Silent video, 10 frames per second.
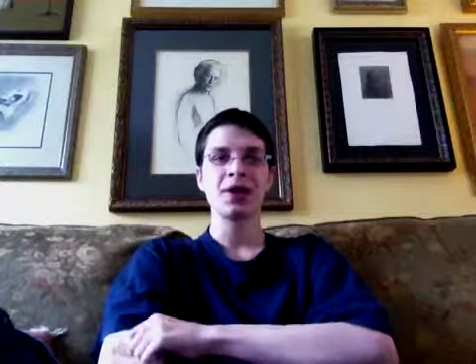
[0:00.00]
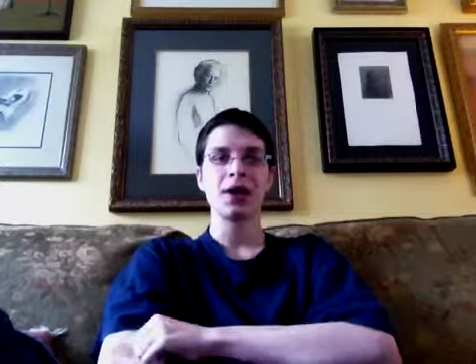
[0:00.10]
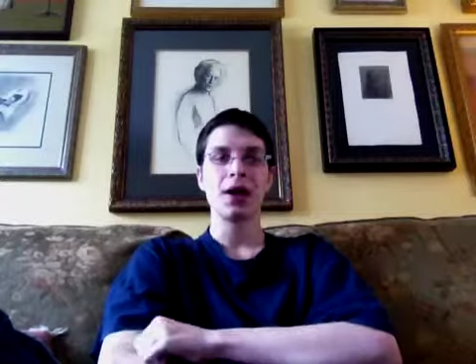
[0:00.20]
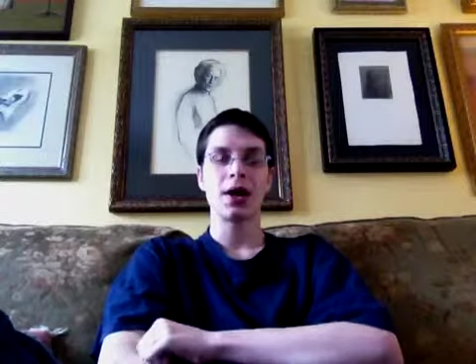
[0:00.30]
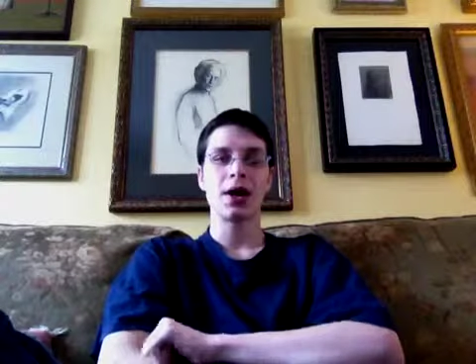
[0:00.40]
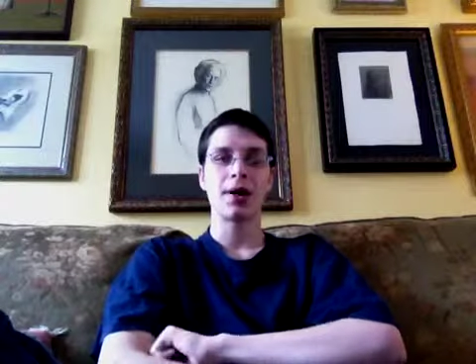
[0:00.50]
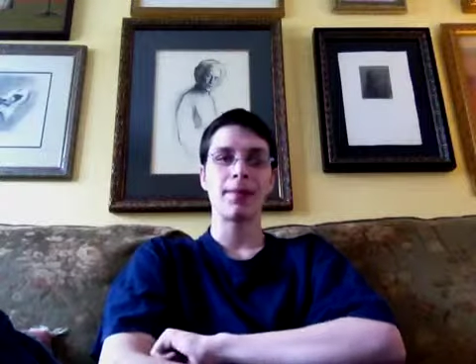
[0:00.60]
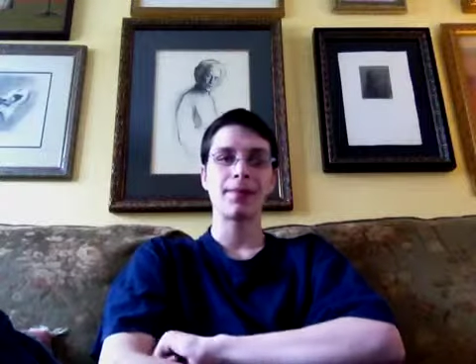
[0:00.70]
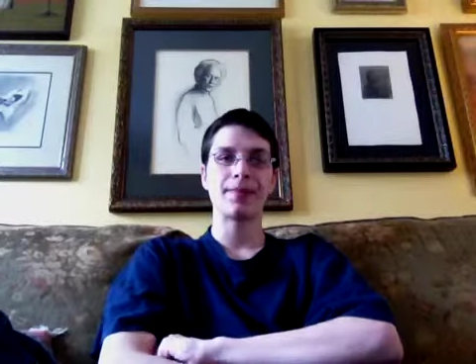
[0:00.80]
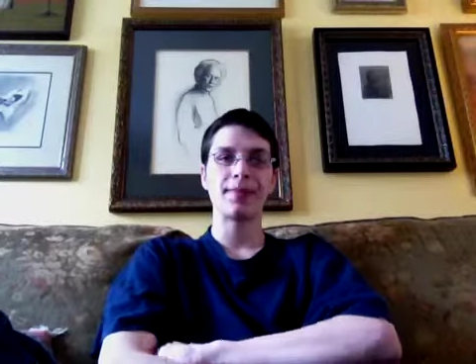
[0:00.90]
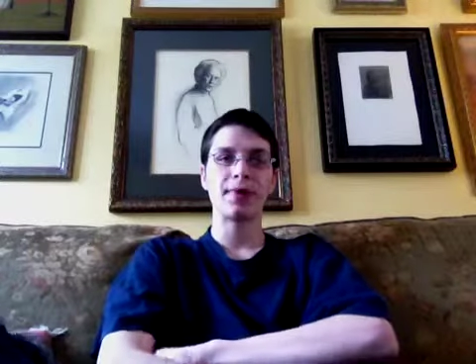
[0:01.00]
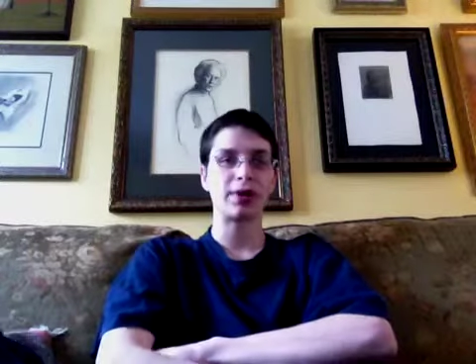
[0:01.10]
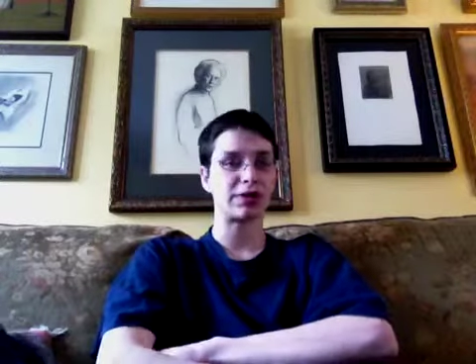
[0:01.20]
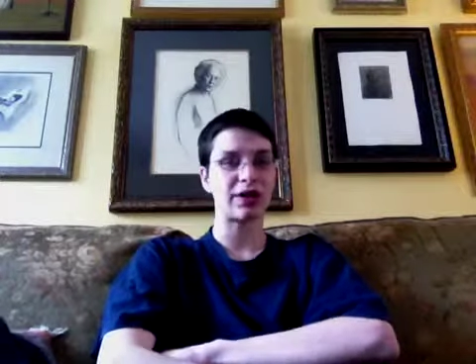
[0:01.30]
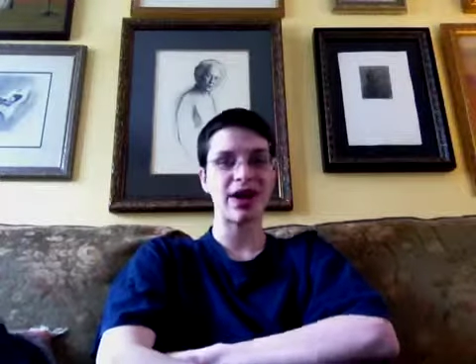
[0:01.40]

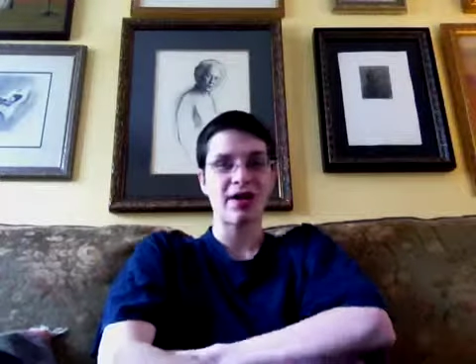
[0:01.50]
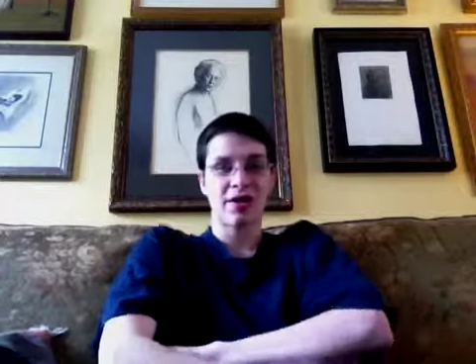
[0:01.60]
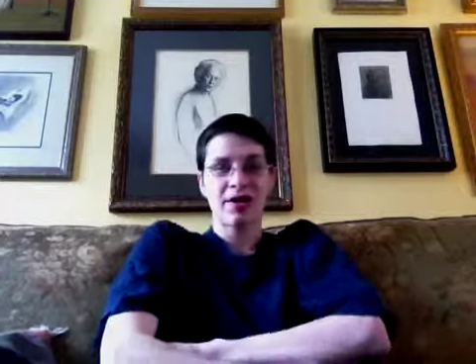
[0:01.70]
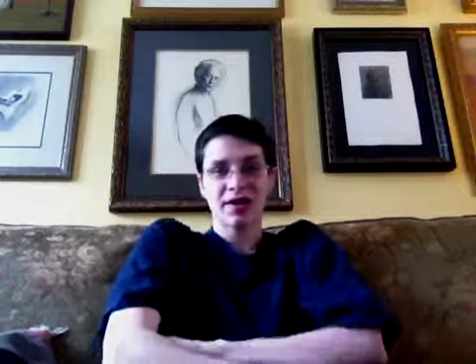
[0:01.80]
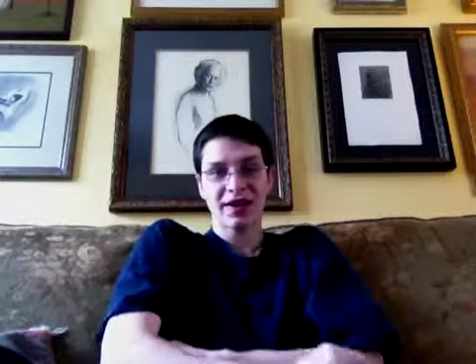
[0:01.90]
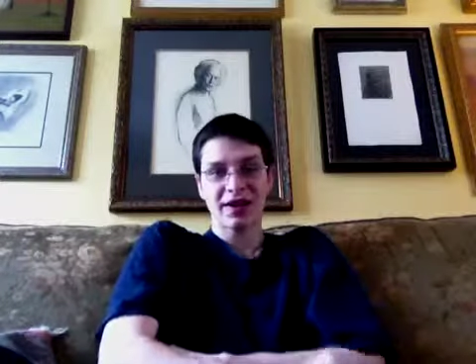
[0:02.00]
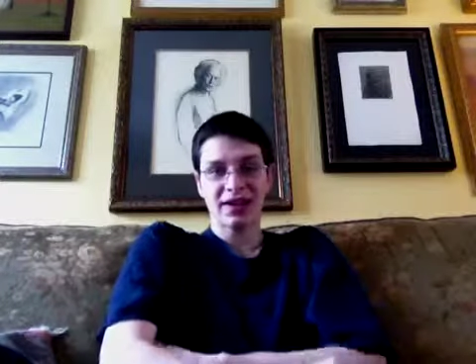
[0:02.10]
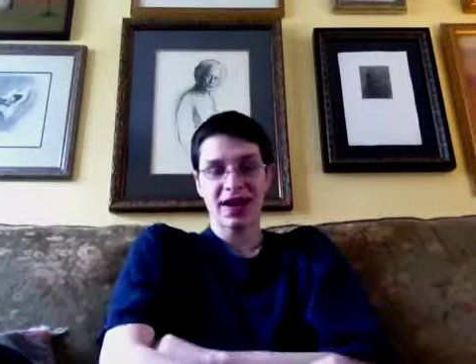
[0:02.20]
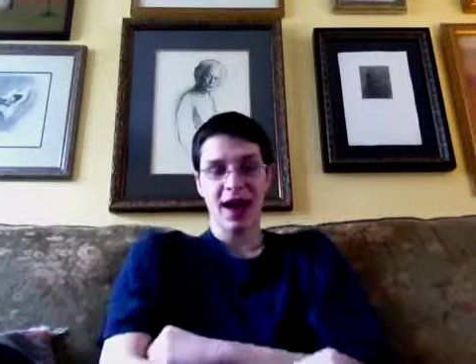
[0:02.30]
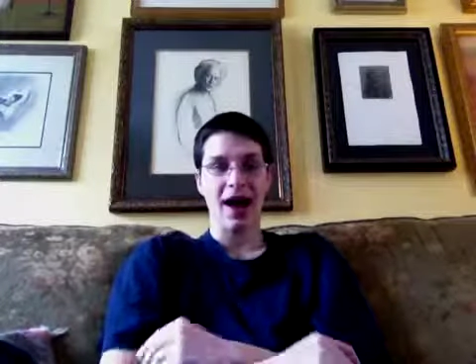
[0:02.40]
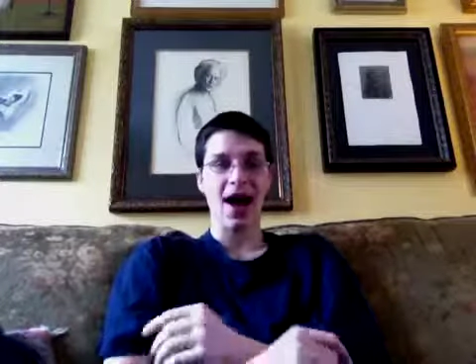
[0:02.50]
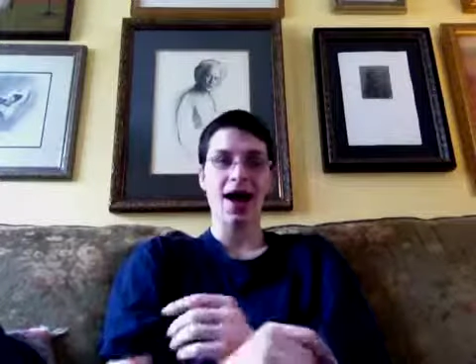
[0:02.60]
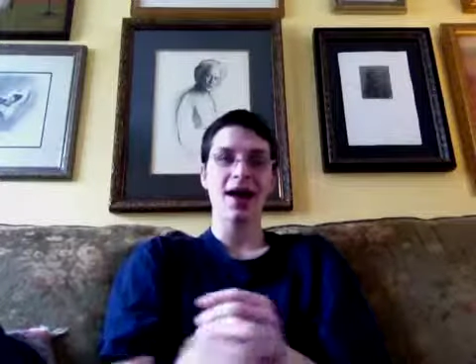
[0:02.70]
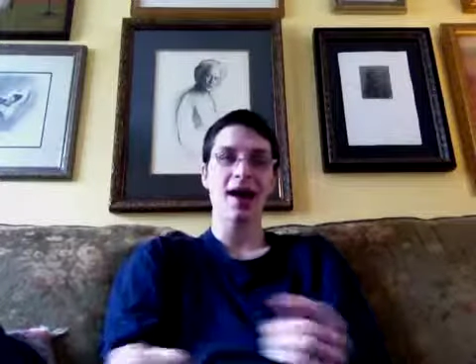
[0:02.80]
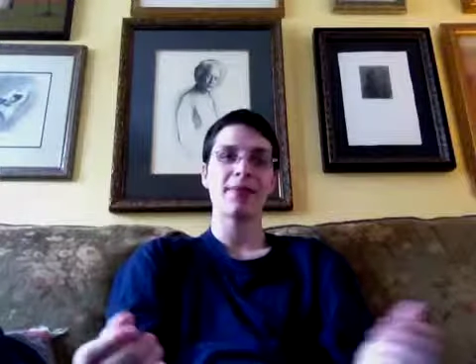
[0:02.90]
or try hard. And
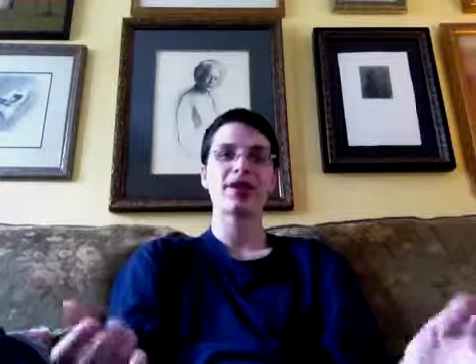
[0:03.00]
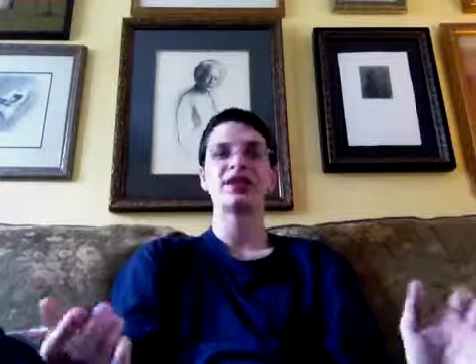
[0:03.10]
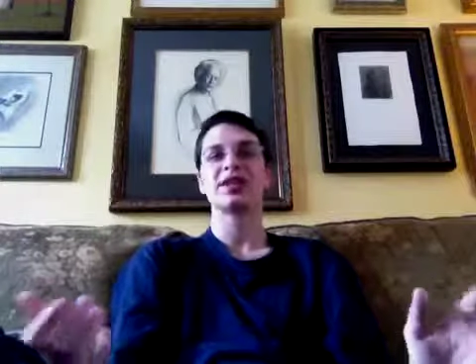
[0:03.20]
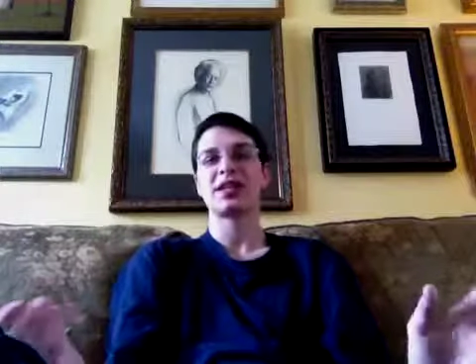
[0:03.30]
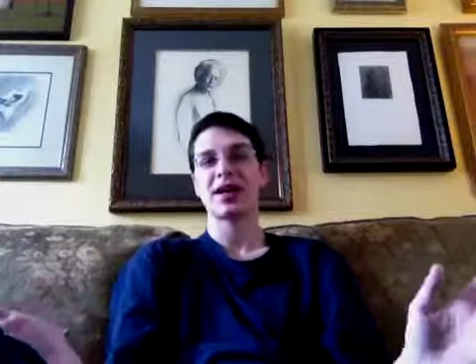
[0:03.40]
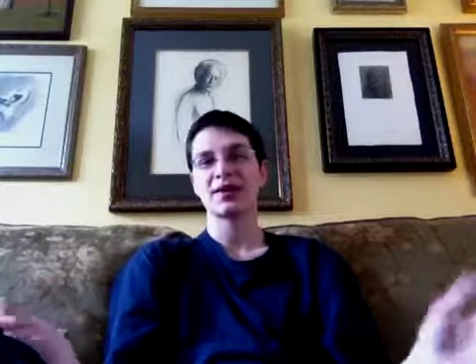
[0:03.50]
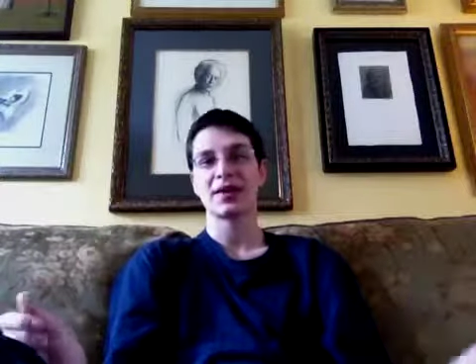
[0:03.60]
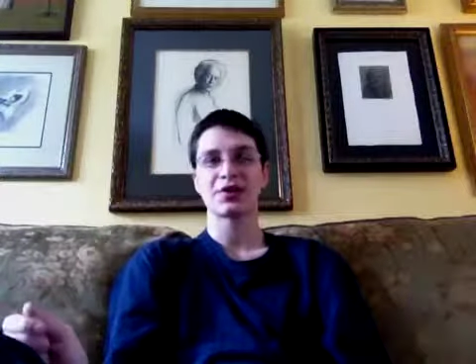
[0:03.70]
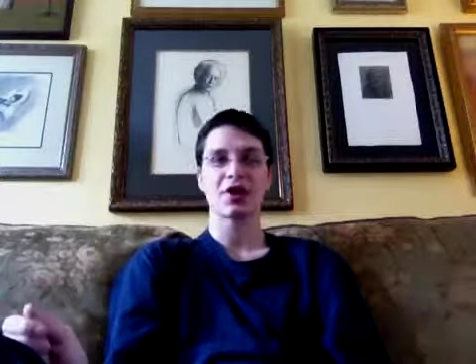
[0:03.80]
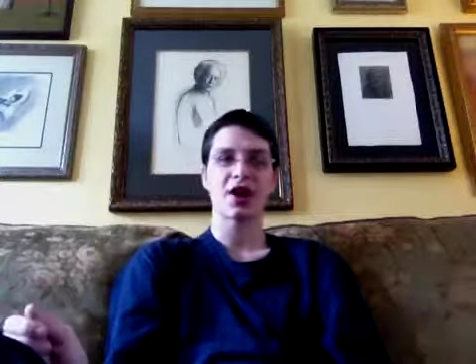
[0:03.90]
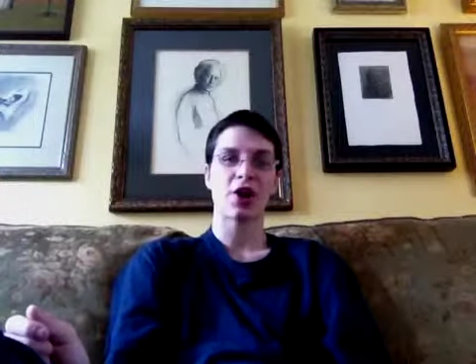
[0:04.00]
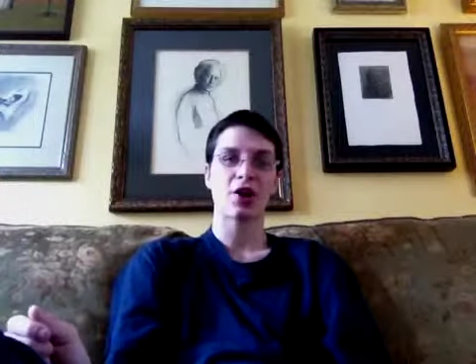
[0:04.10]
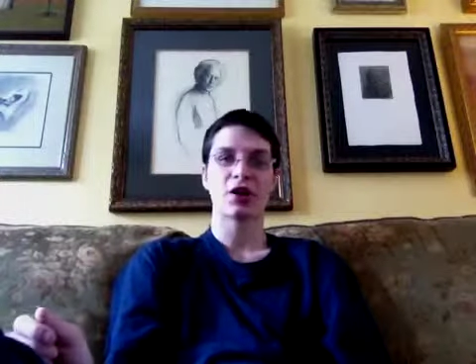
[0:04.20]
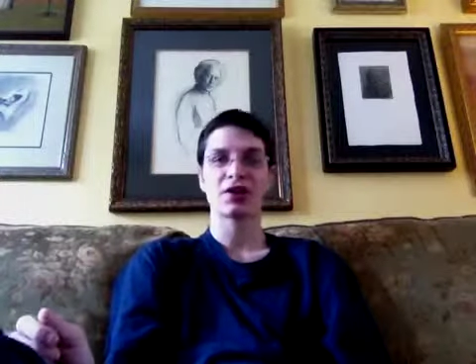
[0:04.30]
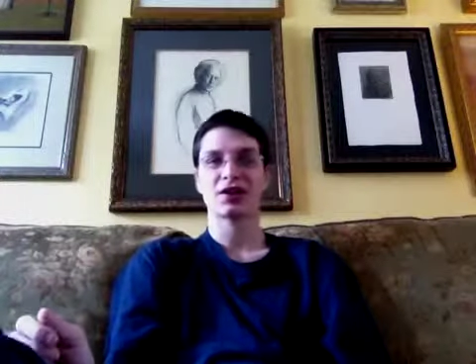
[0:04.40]
I mean, there's times where I try
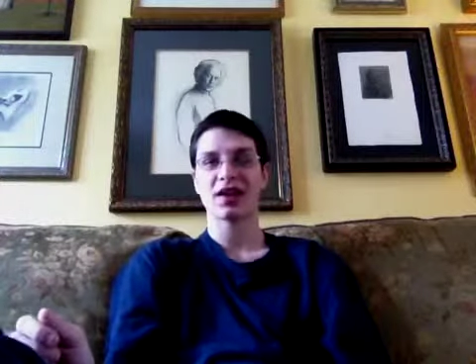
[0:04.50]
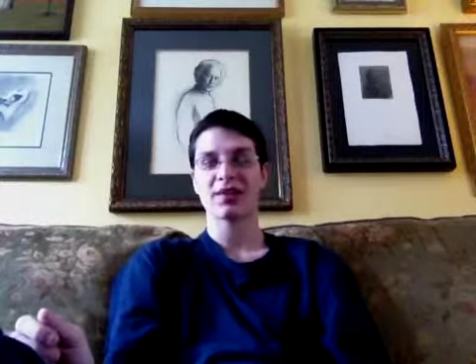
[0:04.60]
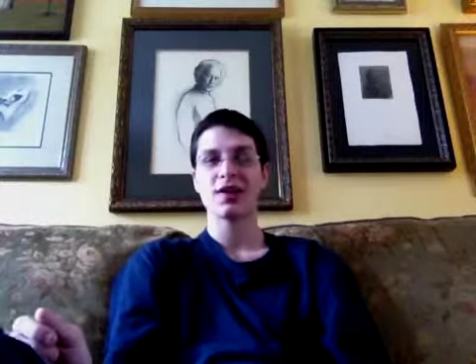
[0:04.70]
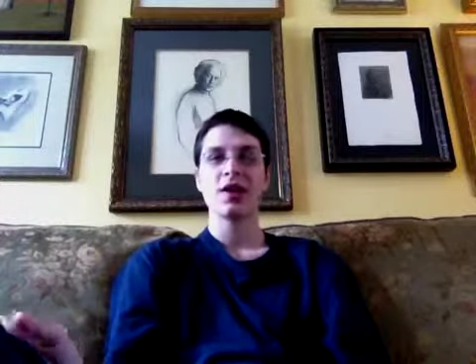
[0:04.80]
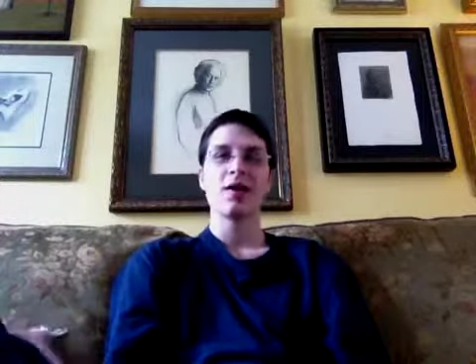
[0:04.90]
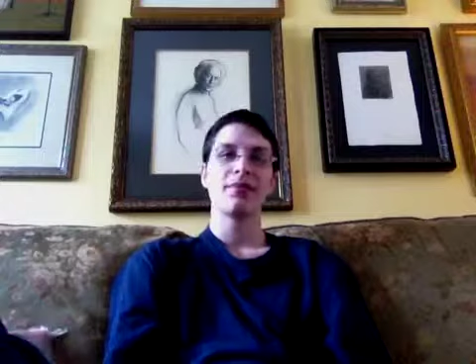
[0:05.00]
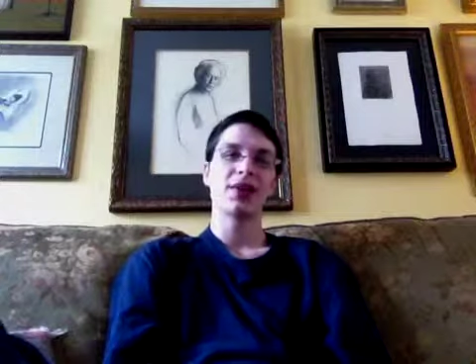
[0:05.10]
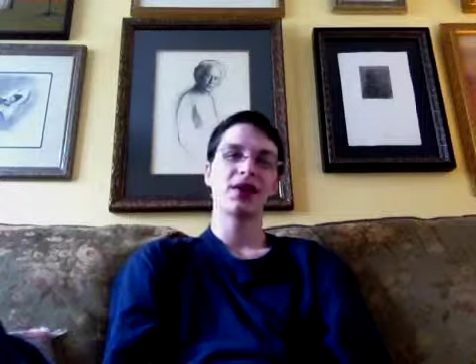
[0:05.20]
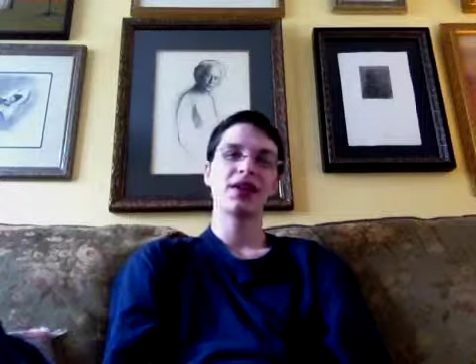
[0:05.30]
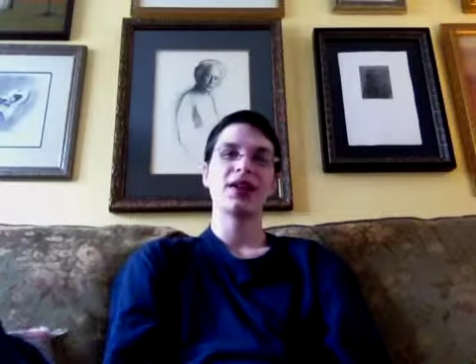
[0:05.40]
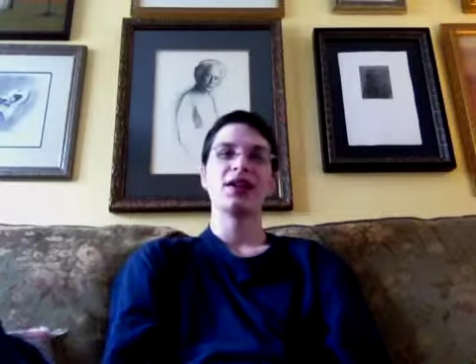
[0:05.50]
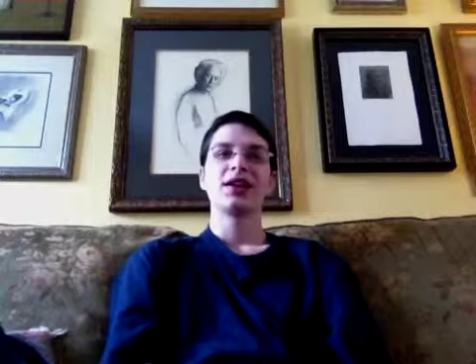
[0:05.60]
hard, there's times, but